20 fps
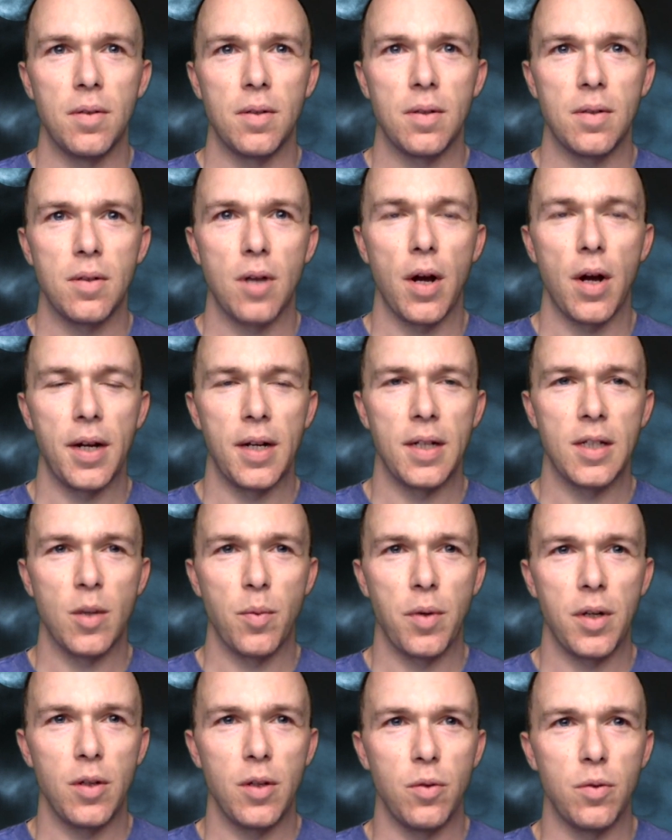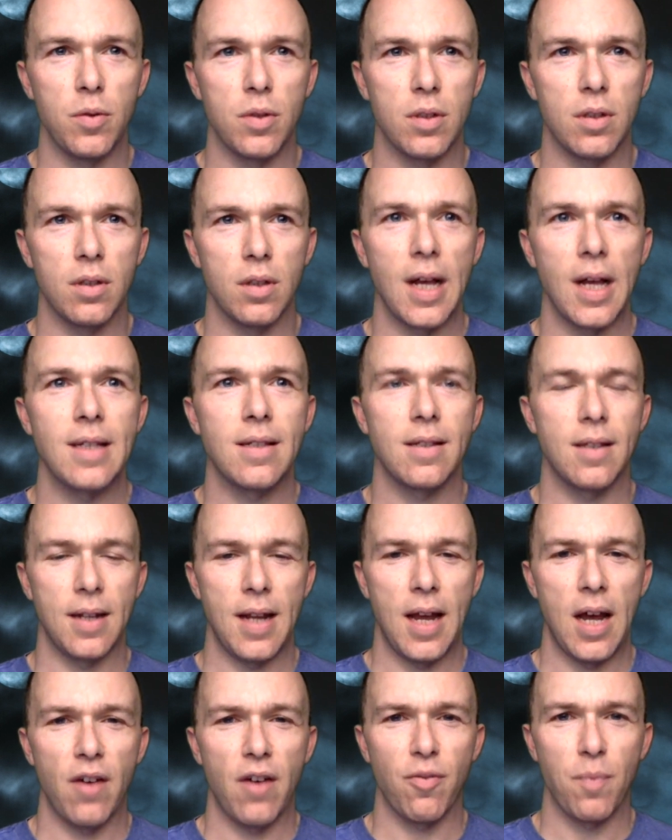talking to somebody who's less than
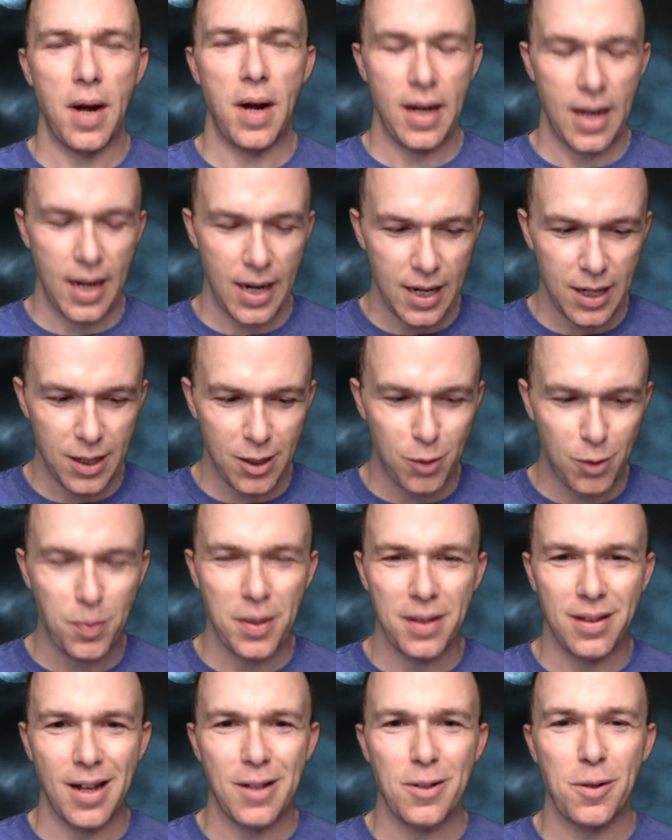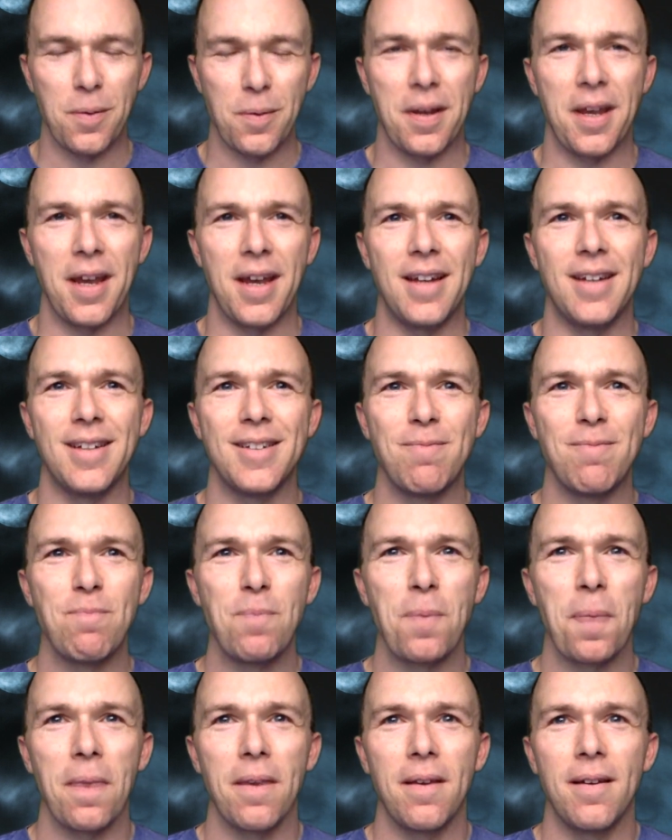half my age, but that's okay.
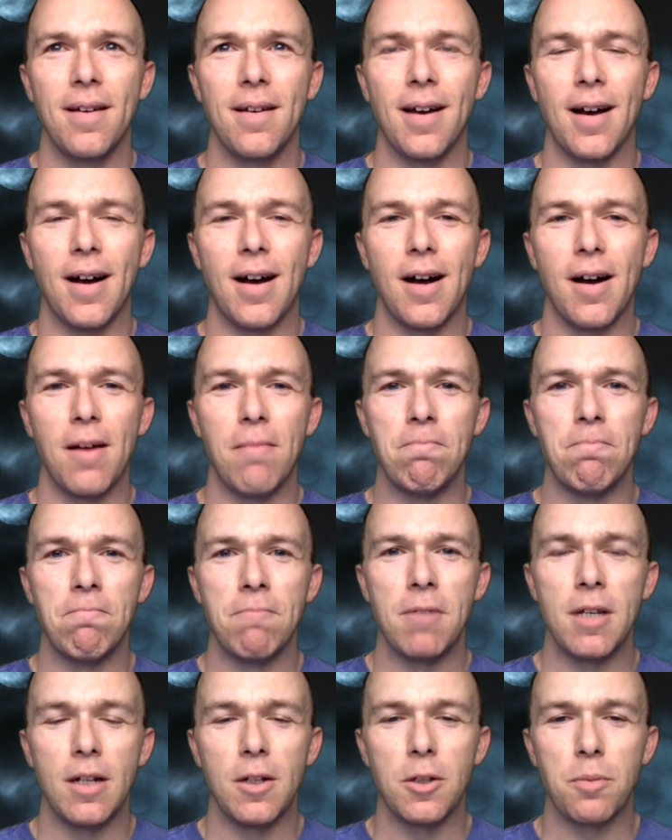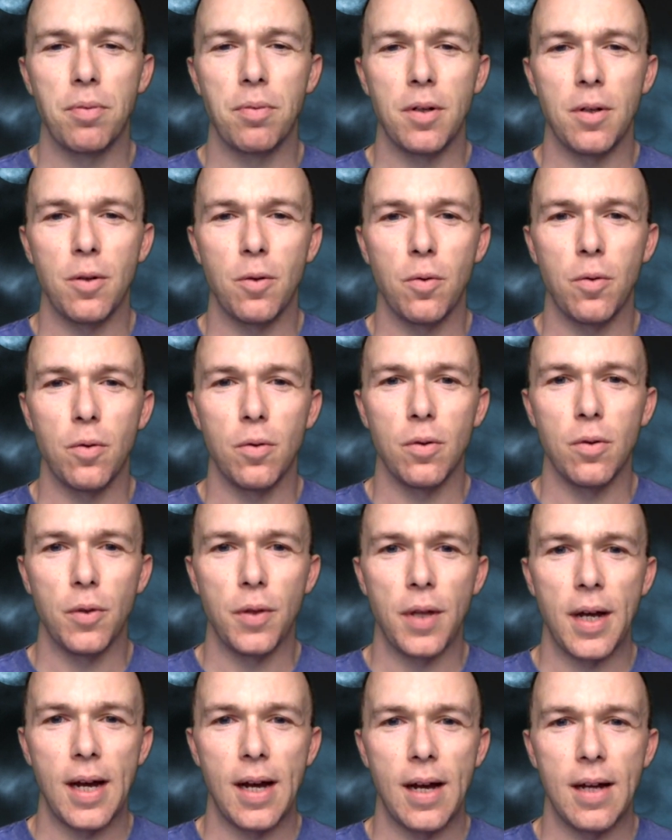It is pretty cool
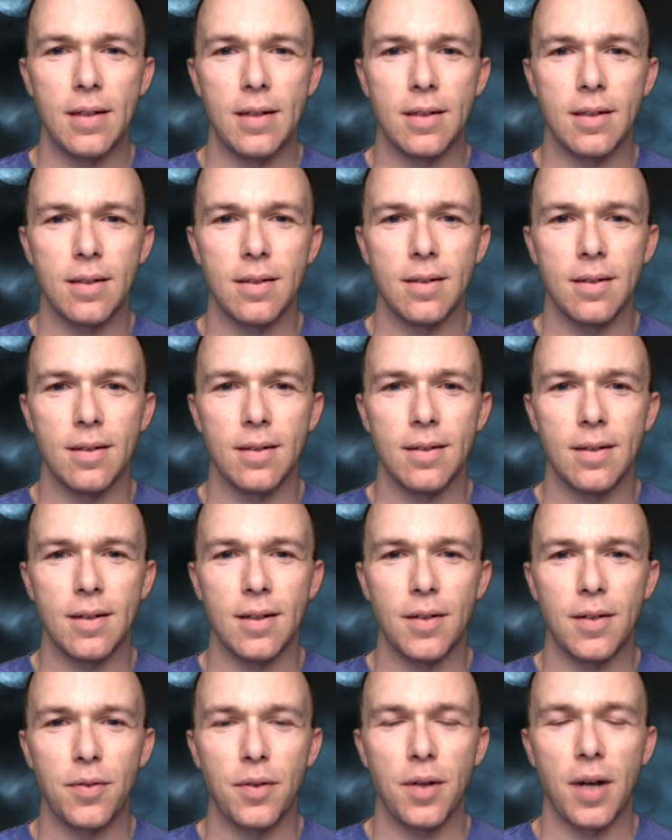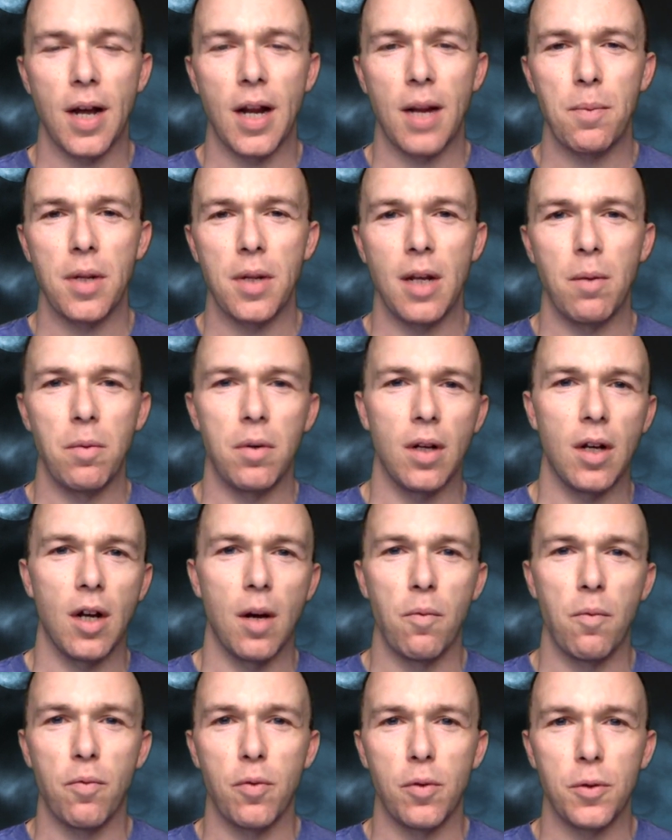that I've kind of been able to
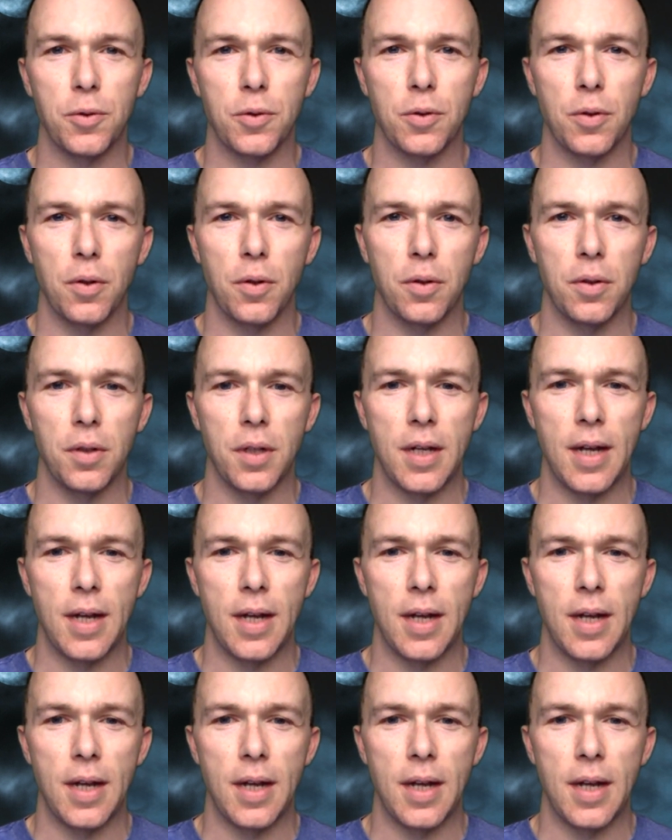come full circle and